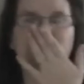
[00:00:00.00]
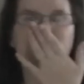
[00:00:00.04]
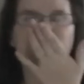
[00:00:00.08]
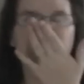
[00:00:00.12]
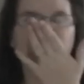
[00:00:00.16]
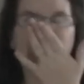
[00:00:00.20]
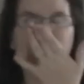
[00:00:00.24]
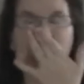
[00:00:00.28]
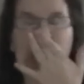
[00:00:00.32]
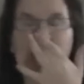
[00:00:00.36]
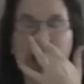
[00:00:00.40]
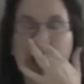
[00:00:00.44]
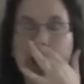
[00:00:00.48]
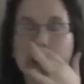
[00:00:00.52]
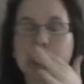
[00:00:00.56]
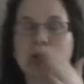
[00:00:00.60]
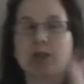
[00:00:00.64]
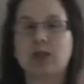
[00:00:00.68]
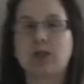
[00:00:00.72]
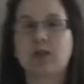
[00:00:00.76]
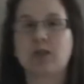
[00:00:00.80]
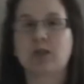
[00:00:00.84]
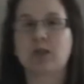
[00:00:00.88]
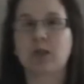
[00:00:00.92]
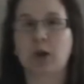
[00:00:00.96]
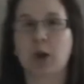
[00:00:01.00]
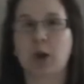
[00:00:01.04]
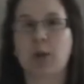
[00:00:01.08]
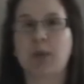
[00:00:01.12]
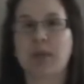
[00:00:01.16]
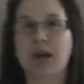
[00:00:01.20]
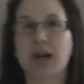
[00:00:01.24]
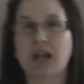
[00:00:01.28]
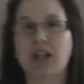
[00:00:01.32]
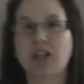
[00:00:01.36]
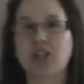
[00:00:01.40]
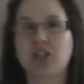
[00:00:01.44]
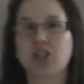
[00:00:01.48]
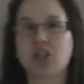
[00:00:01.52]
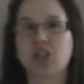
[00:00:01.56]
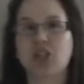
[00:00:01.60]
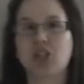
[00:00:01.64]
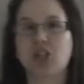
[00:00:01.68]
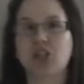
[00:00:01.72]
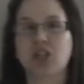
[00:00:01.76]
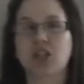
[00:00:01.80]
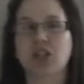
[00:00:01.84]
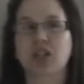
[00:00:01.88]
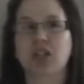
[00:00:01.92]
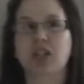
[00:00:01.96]
changed so
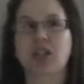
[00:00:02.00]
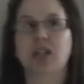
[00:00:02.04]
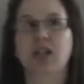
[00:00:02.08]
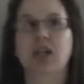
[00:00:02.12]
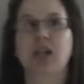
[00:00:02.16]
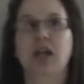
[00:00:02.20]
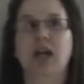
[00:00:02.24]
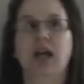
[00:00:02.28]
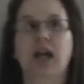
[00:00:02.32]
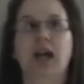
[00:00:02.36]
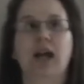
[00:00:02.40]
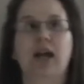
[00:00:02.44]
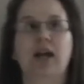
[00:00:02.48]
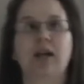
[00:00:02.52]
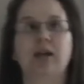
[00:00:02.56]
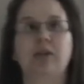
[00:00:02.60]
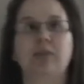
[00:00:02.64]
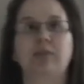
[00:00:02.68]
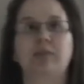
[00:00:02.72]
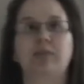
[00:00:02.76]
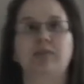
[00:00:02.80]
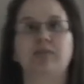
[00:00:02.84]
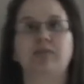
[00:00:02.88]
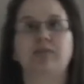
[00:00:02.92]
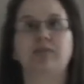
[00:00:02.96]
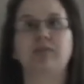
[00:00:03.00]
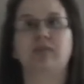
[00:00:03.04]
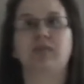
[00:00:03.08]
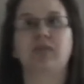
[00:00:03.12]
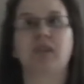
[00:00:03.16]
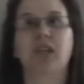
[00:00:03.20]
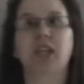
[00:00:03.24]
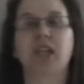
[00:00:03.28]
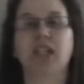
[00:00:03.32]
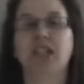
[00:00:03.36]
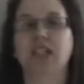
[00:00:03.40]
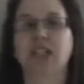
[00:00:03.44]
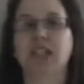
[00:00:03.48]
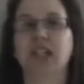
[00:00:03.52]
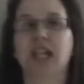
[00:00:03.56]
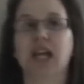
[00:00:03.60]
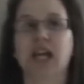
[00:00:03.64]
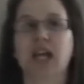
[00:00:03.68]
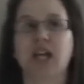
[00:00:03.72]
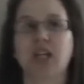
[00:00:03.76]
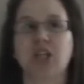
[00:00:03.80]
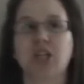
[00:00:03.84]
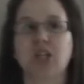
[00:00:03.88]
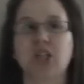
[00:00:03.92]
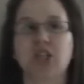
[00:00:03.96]
much in the
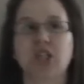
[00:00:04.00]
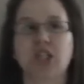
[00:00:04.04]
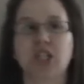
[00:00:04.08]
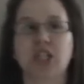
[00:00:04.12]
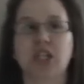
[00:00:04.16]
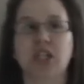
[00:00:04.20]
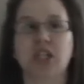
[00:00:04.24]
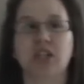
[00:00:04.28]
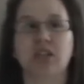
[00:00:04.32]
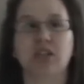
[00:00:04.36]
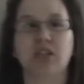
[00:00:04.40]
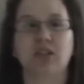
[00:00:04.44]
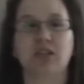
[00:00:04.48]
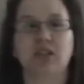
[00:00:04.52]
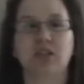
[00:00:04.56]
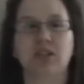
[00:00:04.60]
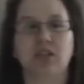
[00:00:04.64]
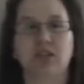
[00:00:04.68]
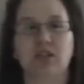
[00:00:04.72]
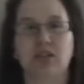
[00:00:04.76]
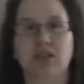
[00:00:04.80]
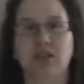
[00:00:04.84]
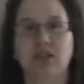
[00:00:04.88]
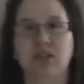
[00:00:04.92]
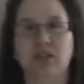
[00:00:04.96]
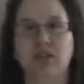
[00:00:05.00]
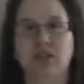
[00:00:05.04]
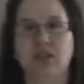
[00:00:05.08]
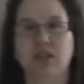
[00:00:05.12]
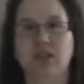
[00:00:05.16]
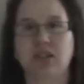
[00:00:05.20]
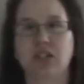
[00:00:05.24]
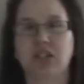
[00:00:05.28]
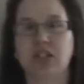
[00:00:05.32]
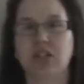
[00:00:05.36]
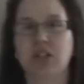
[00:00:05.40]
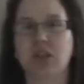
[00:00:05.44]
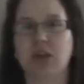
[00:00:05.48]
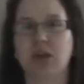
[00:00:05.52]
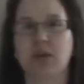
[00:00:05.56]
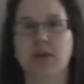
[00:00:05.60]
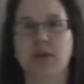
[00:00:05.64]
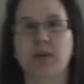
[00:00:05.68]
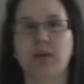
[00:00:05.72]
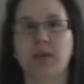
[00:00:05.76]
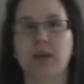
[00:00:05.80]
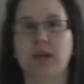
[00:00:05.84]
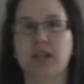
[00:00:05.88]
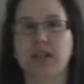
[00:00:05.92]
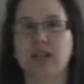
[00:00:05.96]
last year in so
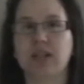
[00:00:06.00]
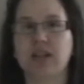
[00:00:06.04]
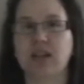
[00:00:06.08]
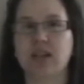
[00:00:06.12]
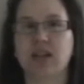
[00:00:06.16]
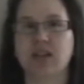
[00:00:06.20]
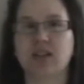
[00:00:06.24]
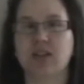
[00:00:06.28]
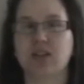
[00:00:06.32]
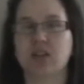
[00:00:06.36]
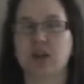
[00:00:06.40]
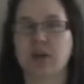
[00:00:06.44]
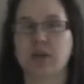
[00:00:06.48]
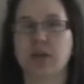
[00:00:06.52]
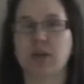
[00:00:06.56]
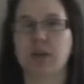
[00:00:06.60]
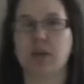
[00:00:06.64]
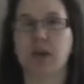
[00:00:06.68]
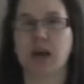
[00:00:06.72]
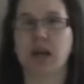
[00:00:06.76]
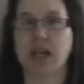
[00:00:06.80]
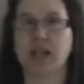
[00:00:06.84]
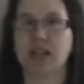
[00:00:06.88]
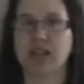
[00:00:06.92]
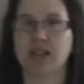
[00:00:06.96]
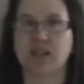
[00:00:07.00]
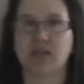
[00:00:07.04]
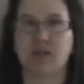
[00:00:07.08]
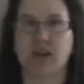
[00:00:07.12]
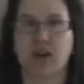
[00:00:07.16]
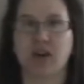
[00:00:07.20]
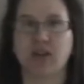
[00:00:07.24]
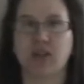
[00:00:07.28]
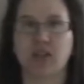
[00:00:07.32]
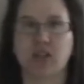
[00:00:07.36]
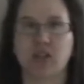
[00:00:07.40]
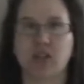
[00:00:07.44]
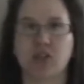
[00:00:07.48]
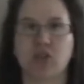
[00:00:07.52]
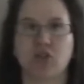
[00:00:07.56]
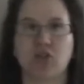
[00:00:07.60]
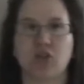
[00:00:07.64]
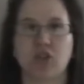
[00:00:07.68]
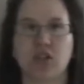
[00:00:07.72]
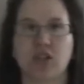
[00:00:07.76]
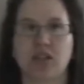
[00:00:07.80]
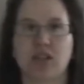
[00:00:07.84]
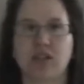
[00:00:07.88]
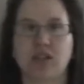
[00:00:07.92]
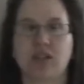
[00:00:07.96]
many ways as far as
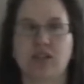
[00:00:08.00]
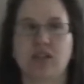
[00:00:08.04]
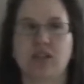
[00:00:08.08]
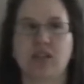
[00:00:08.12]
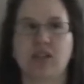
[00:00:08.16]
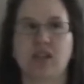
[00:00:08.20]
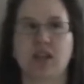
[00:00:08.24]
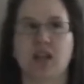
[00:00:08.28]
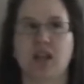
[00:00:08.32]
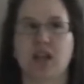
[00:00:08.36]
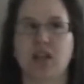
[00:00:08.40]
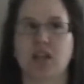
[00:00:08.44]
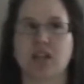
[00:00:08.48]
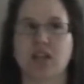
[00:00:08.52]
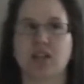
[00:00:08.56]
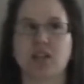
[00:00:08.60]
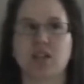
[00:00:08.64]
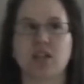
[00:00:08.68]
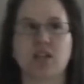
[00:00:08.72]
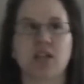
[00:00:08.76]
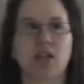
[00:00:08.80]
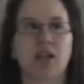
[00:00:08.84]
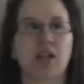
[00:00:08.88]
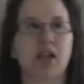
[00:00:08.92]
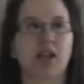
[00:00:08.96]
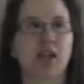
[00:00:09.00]
interests and